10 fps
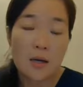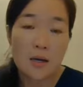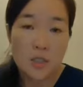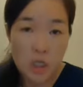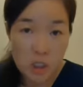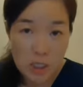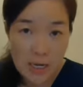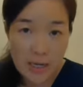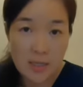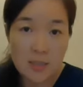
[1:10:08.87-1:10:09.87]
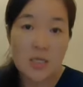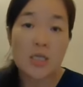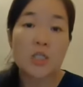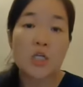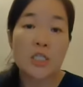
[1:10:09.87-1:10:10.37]
change their diet,
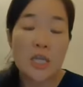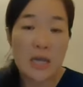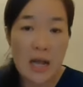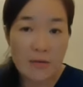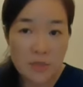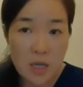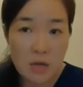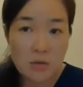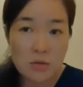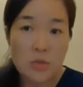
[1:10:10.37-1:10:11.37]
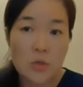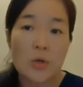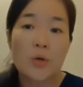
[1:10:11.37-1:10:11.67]
change their lifestyles,